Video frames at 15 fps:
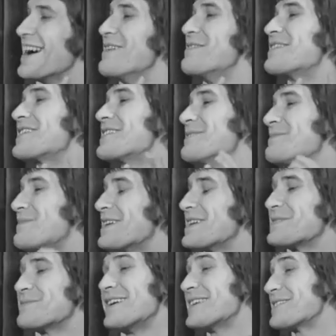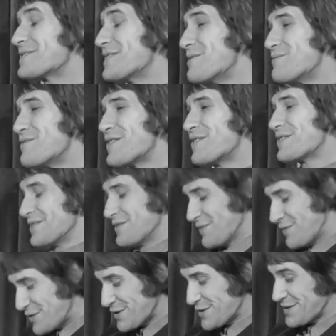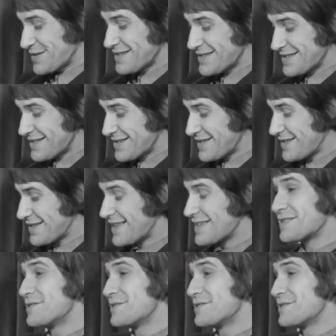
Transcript: ambiguity has kind of kept the mystery alive.